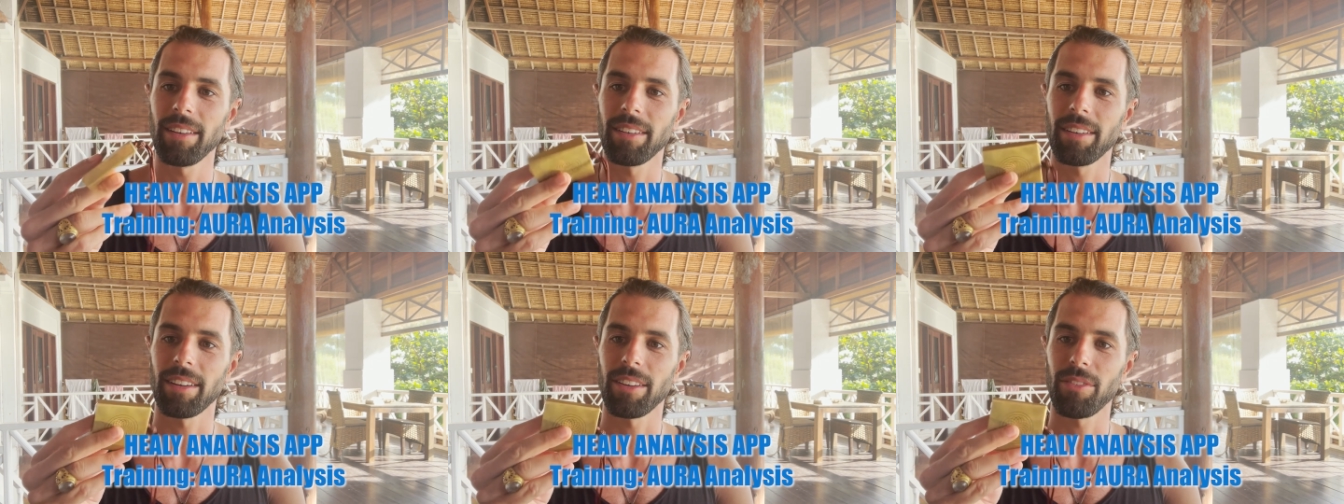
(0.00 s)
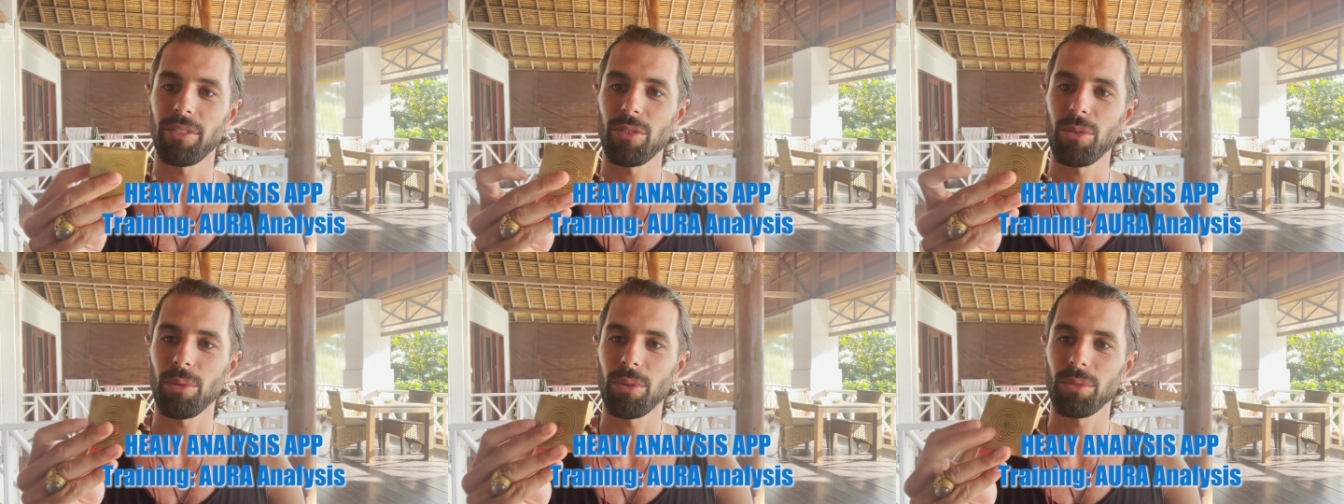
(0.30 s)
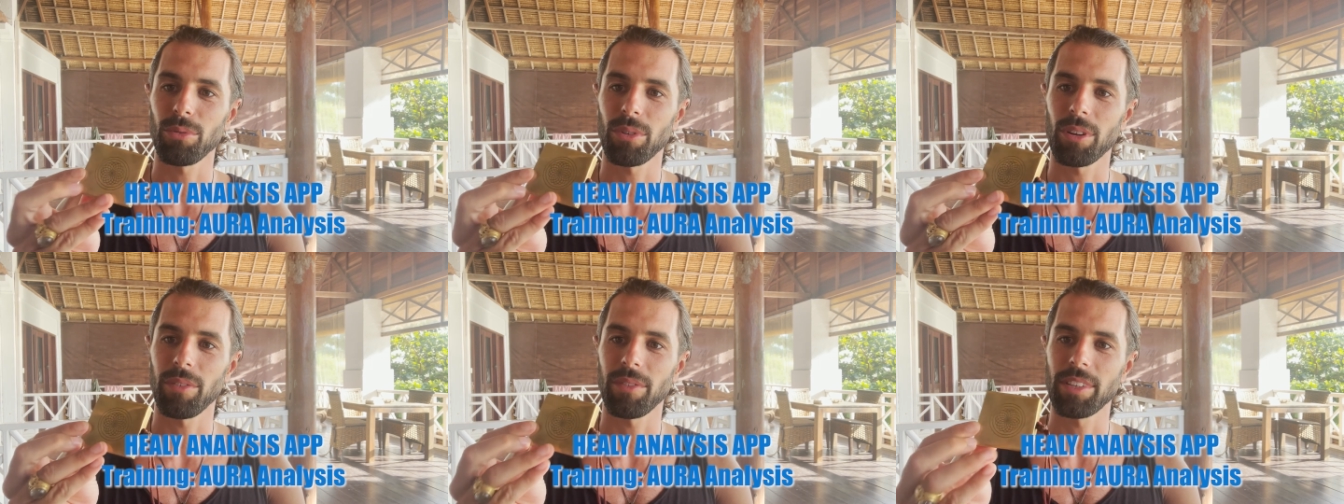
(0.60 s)
and if you want
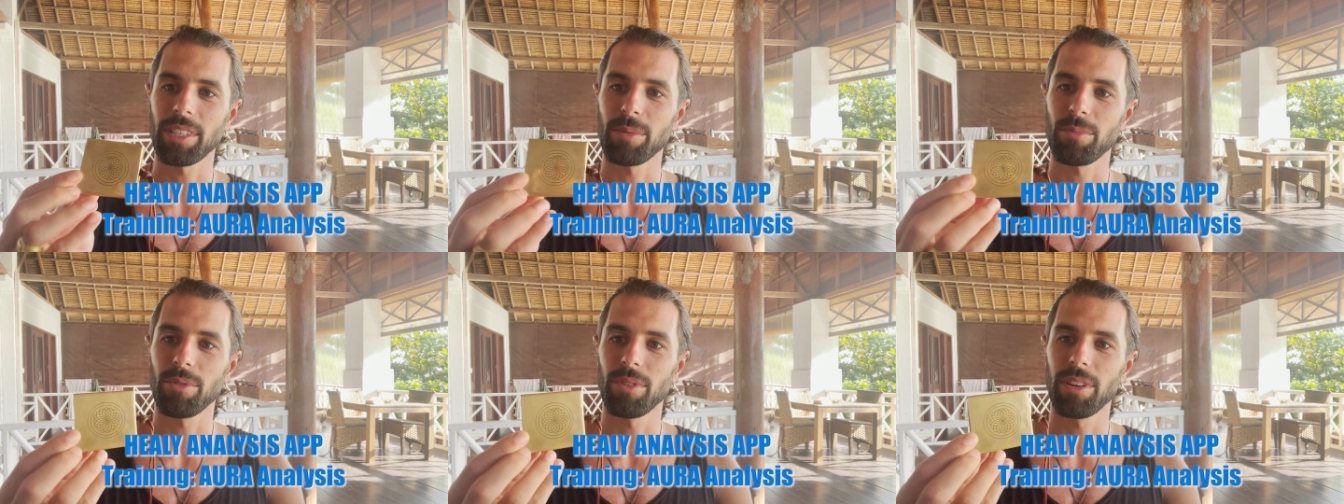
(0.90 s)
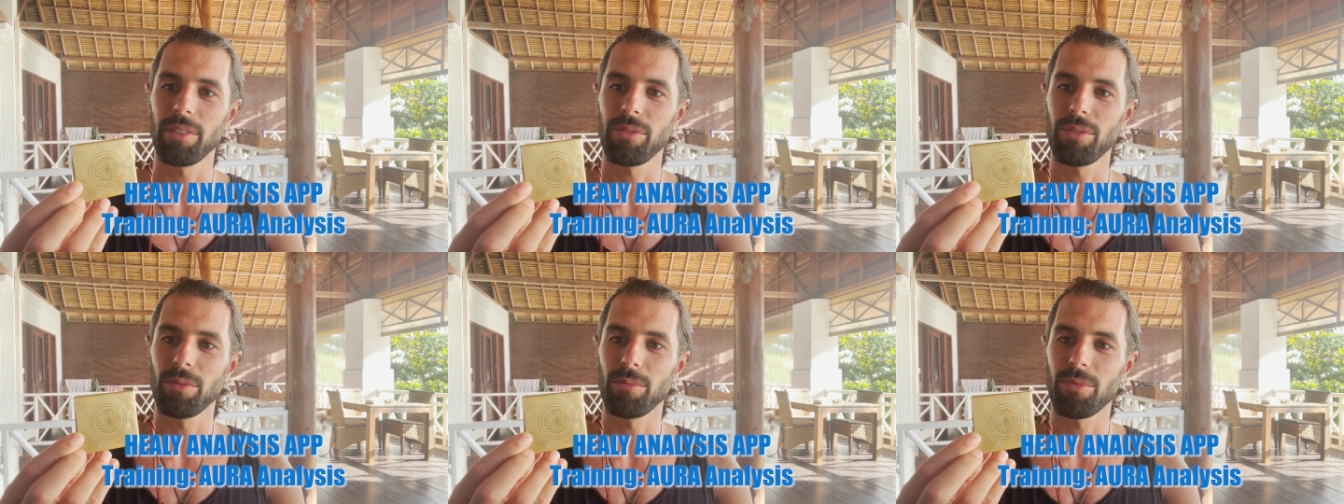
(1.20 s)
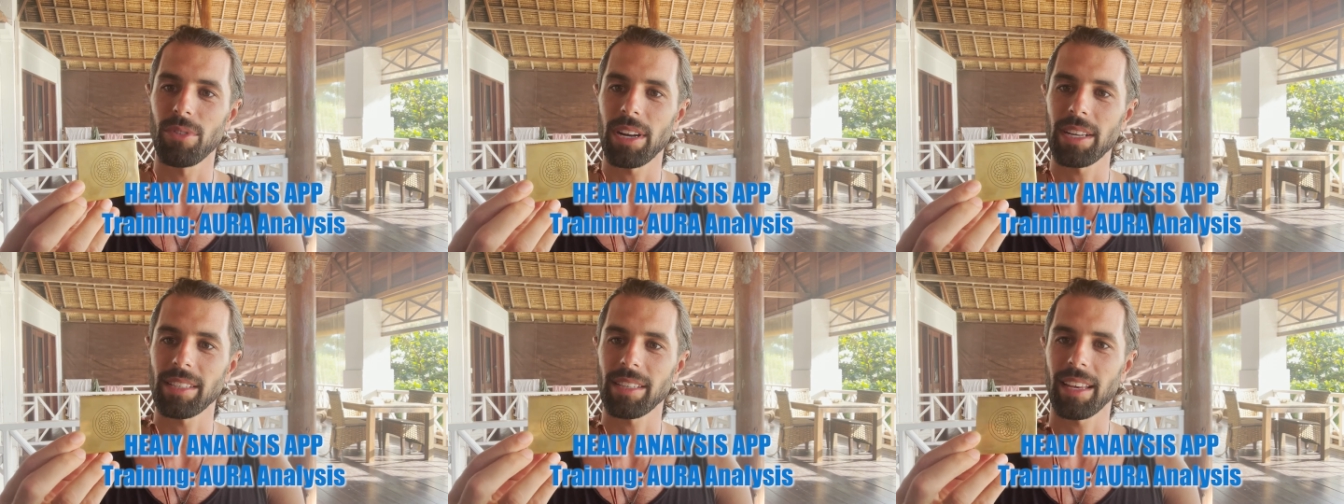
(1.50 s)
one of these beautiful
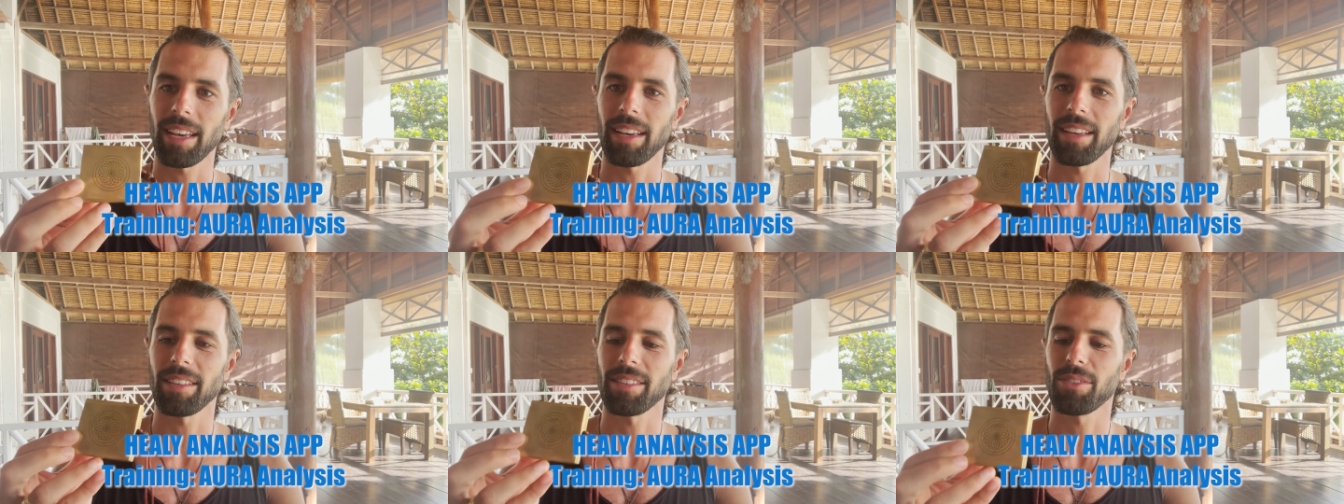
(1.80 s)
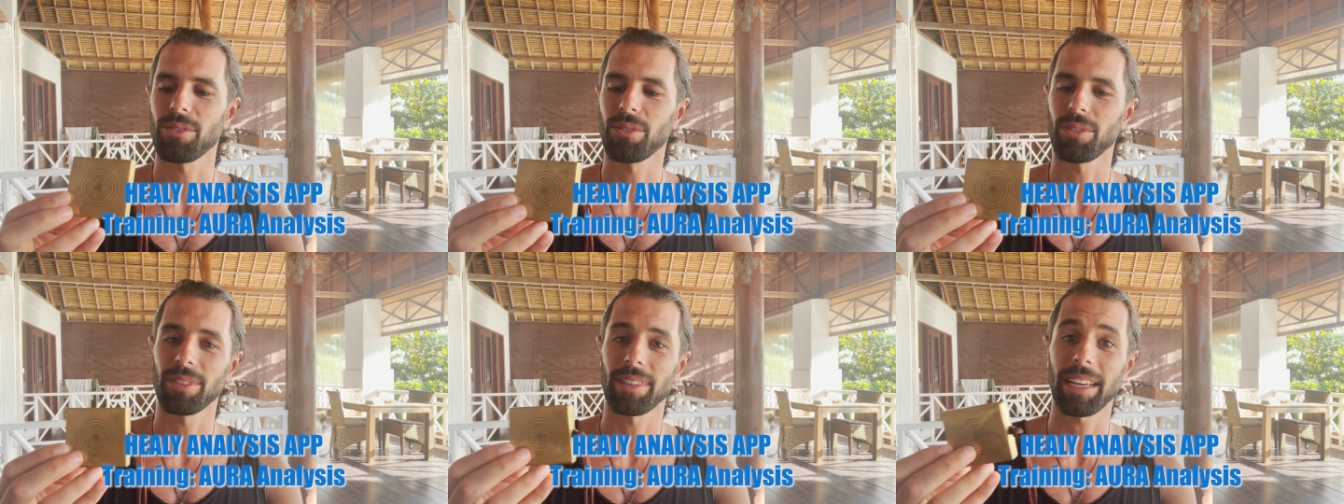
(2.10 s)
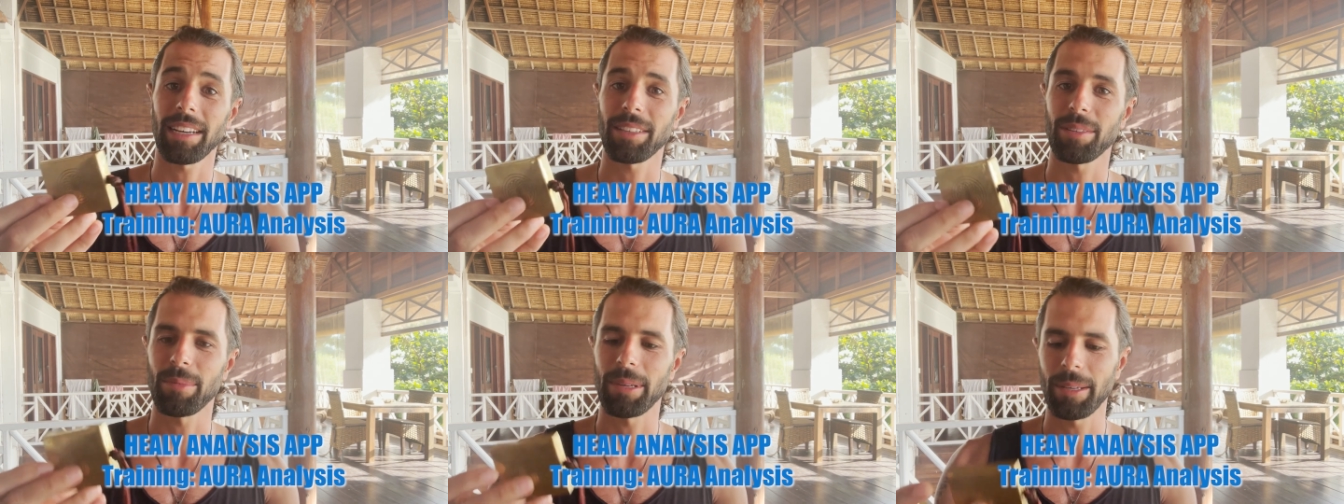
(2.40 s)
brass case, you
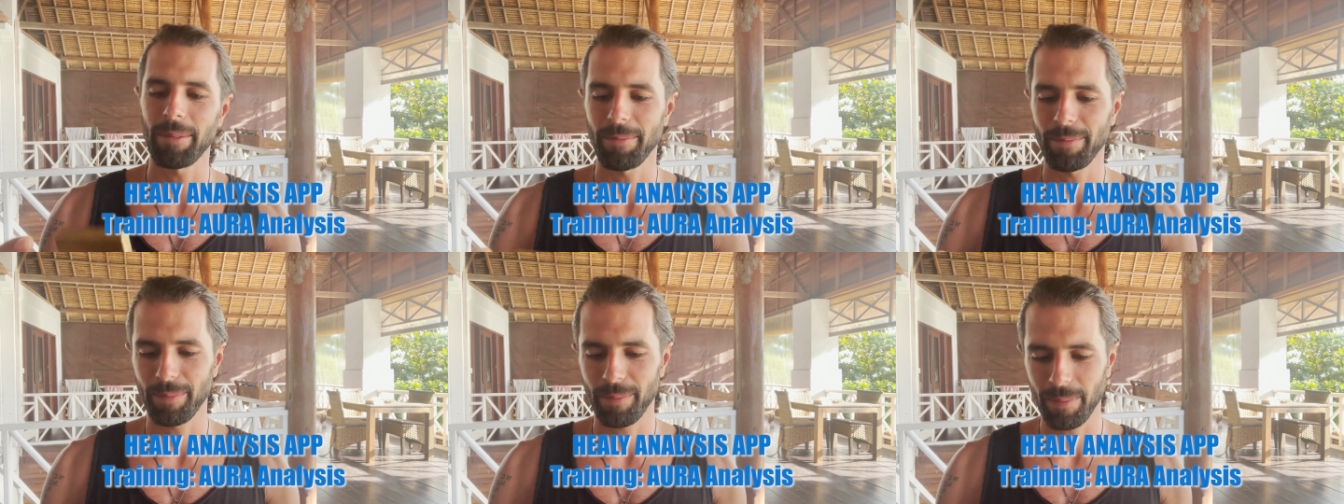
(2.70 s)
contact me.